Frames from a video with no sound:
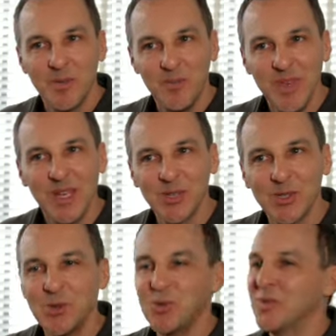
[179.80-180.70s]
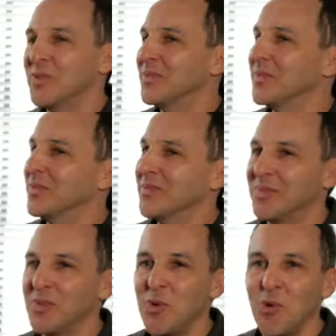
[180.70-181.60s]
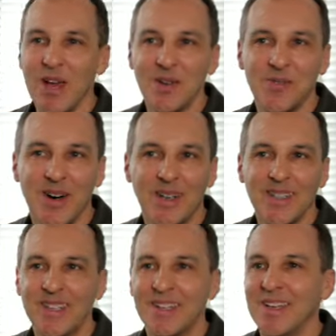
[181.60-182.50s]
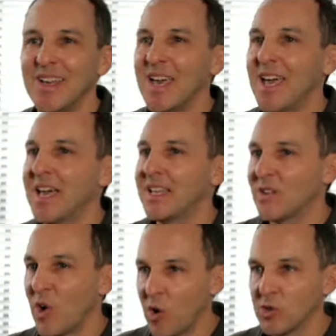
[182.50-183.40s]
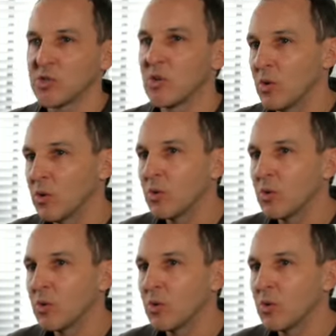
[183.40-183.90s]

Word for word: being a student, great fun, and also